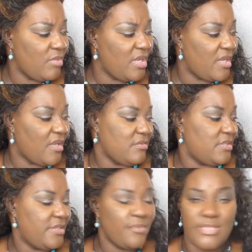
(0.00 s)
What
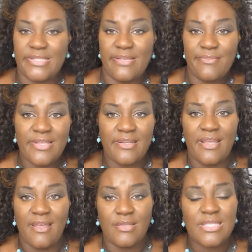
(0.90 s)
else? There was
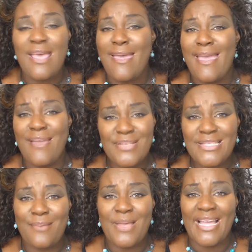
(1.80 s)
something else.
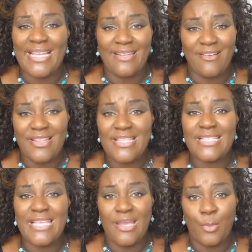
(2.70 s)
Every time I get on
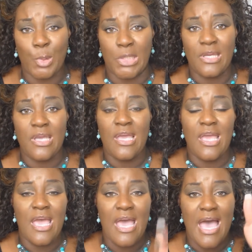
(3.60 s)
this camera,
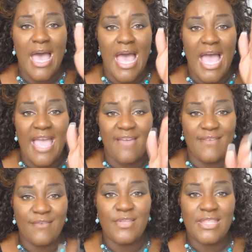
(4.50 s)
I
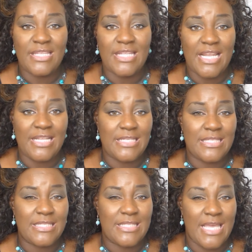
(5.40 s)
have everything that I
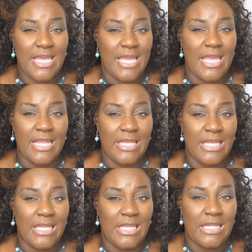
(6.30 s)
need to say, and
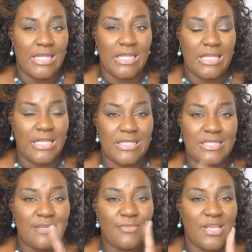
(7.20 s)
then
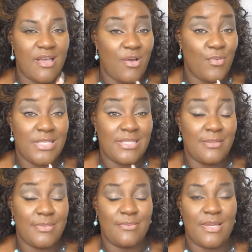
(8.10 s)
something always
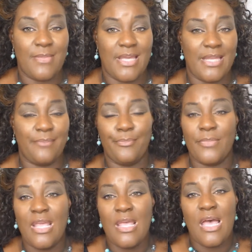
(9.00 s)
slips my mind.
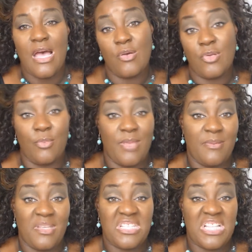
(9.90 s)
I don't know,
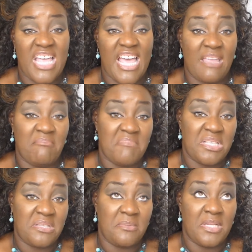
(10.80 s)
maybe it's a lie.
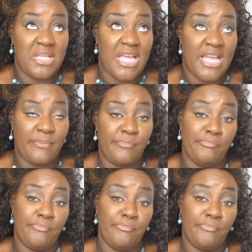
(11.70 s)
Must have been a lie.